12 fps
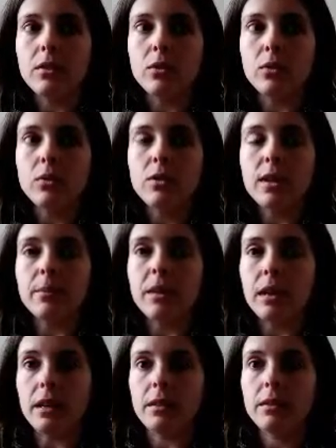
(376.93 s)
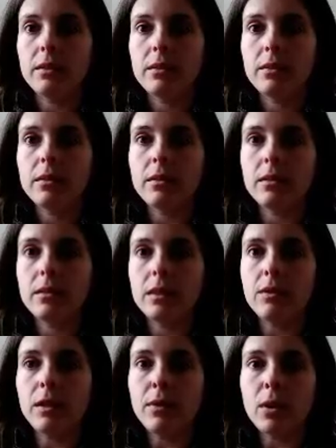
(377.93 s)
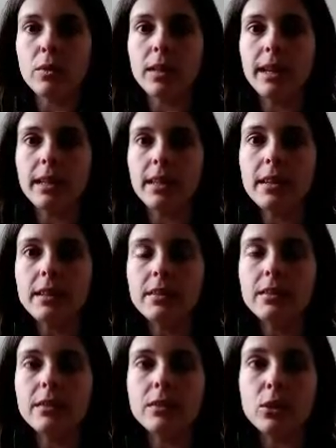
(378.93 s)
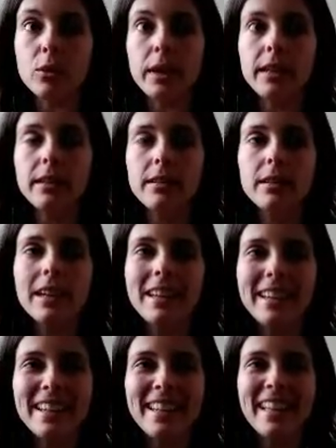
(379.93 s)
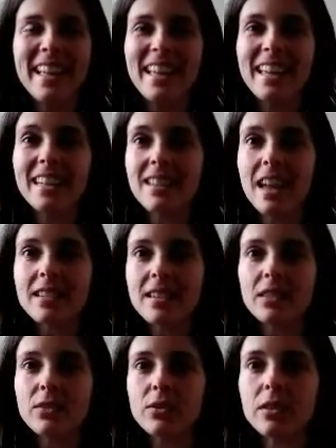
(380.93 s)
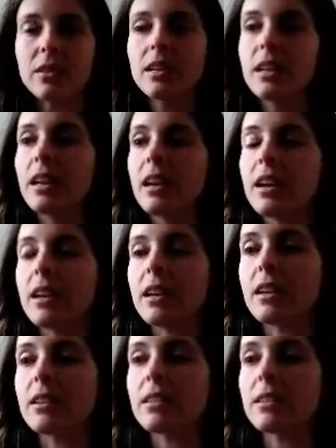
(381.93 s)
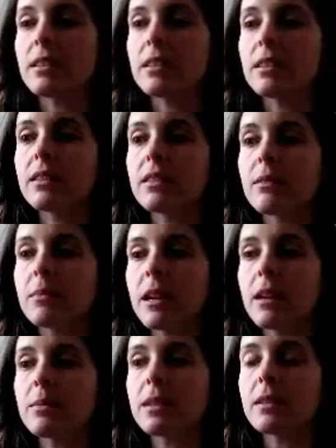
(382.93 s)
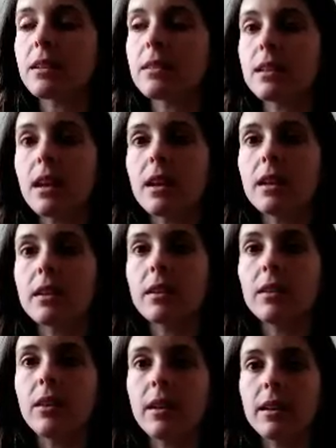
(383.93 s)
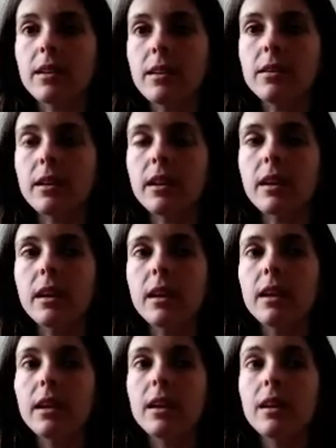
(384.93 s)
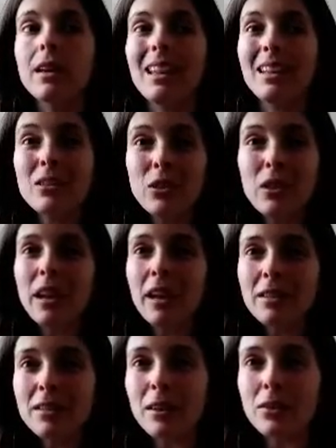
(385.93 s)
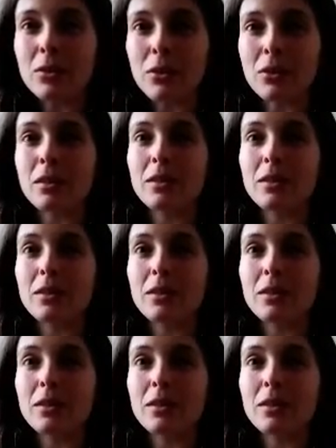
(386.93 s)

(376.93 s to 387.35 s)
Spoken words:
Do something. Even if you don't like it, do it. It's ancestral. And sometimes it does take a lot of healing into the ancestors.